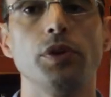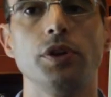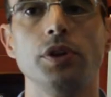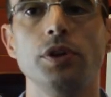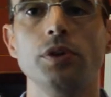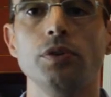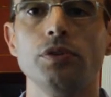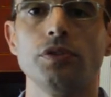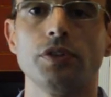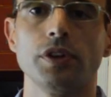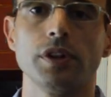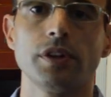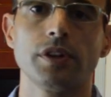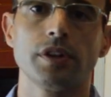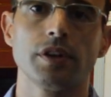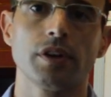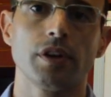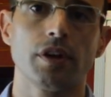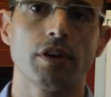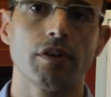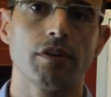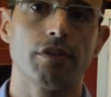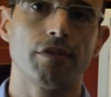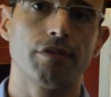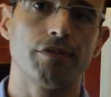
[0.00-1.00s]
use it
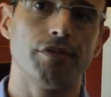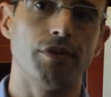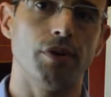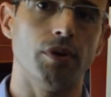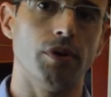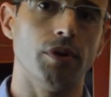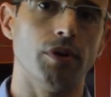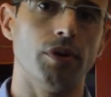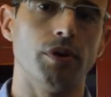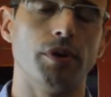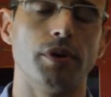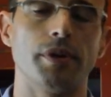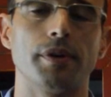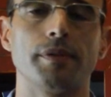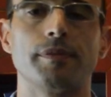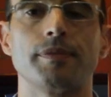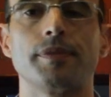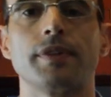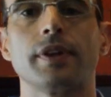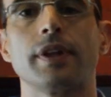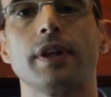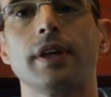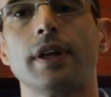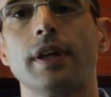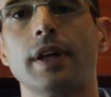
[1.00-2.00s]
for
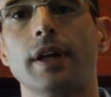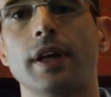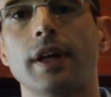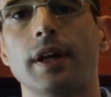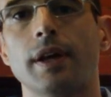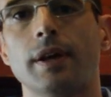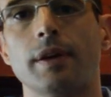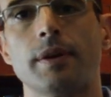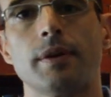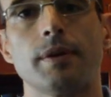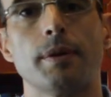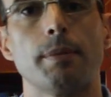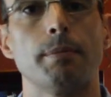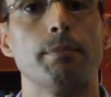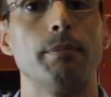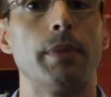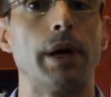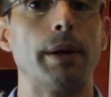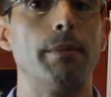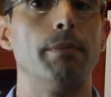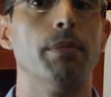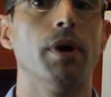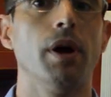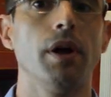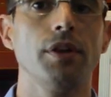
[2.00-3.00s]
my
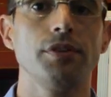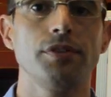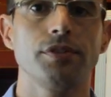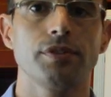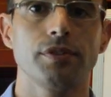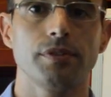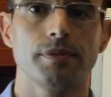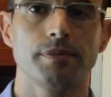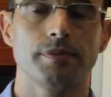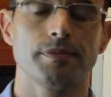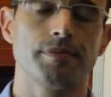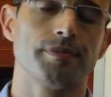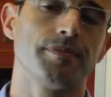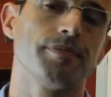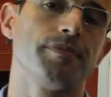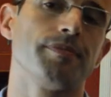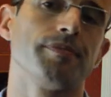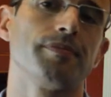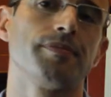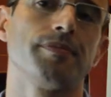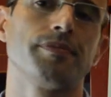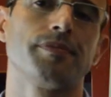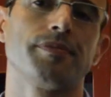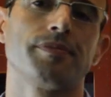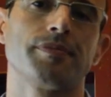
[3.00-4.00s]
boss,
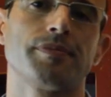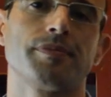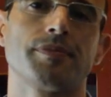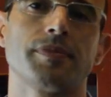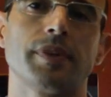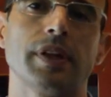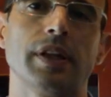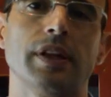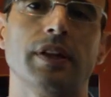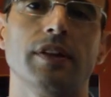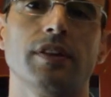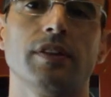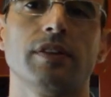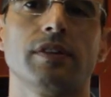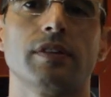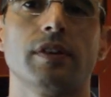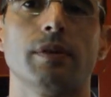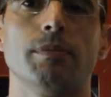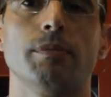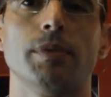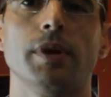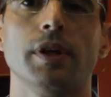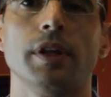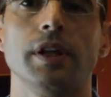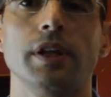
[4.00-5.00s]

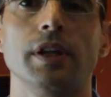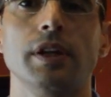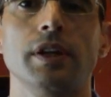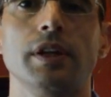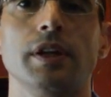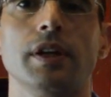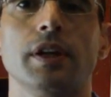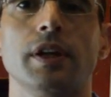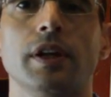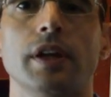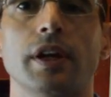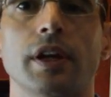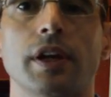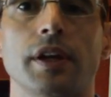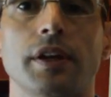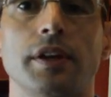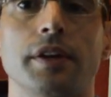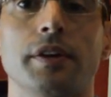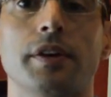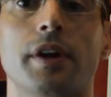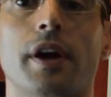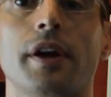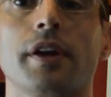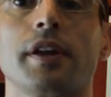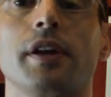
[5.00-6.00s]
somebody
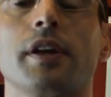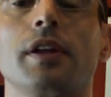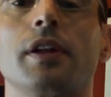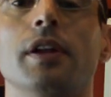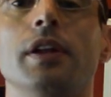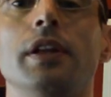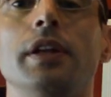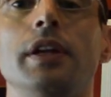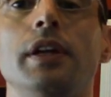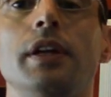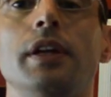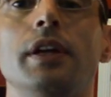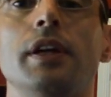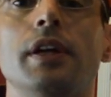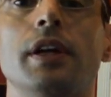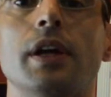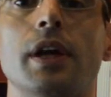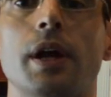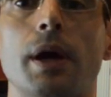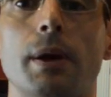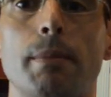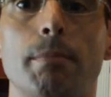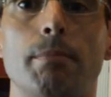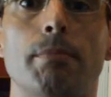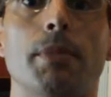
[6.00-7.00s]
hierarchically
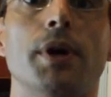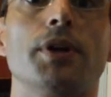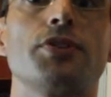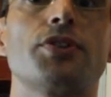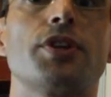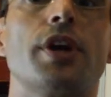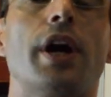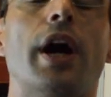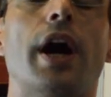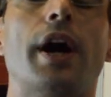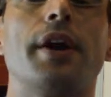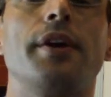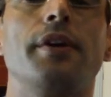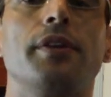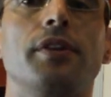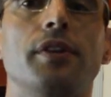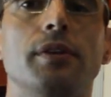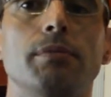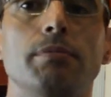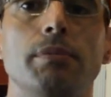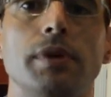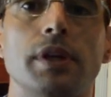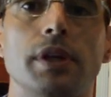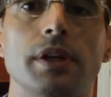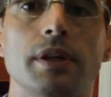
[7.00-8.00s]
much higher
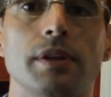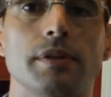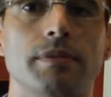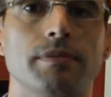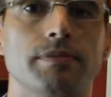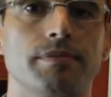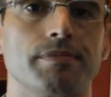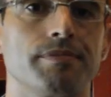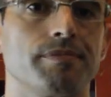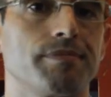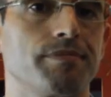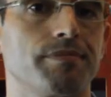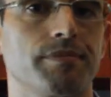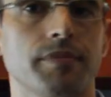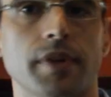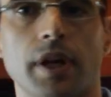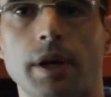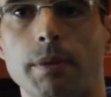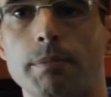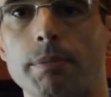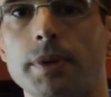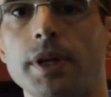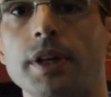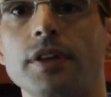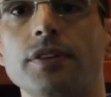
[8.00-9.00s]
than me,
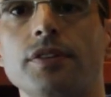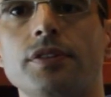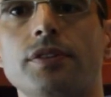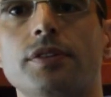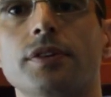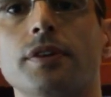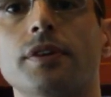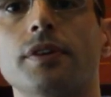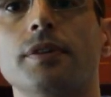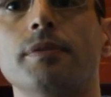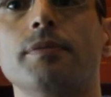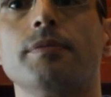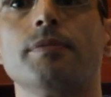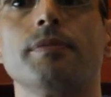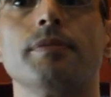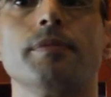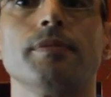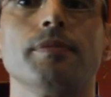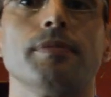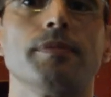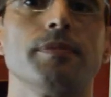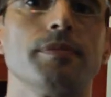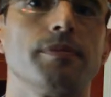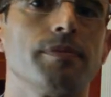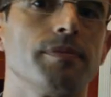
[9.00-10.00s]
a minister,
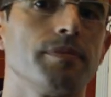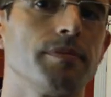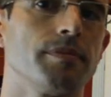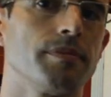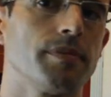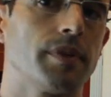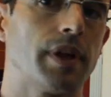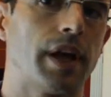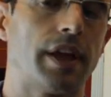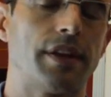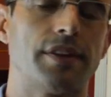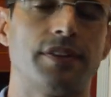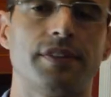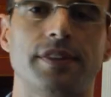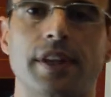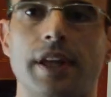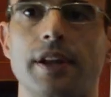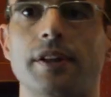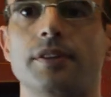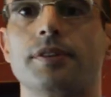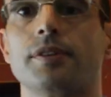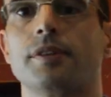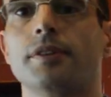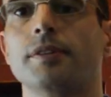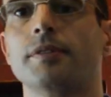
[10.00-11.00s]
a
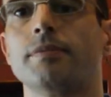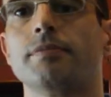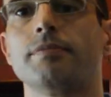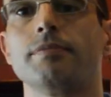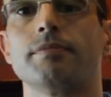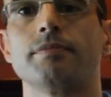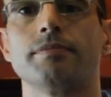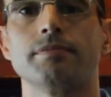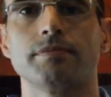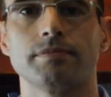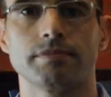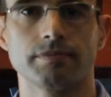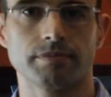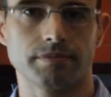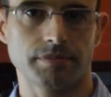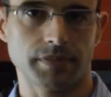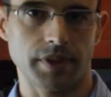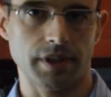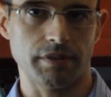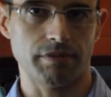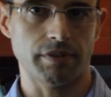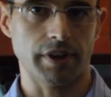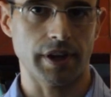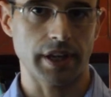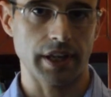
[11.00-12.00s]
senator,
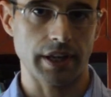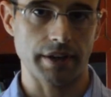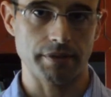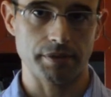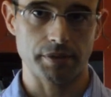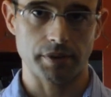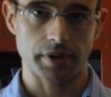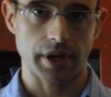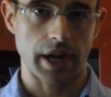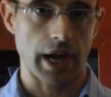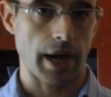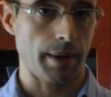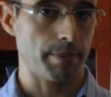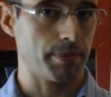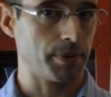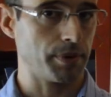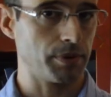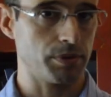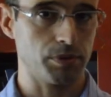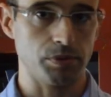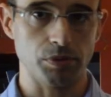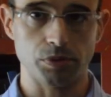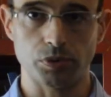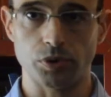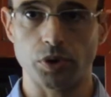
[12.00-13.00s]
if I ever happen
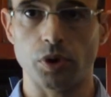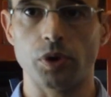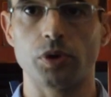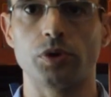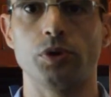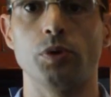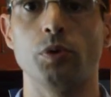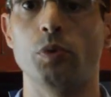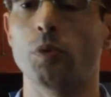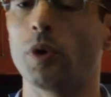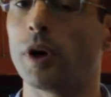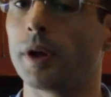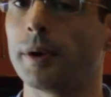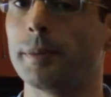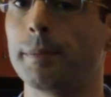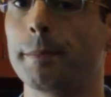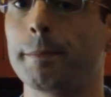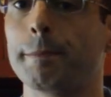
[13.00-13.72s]
to talk to one.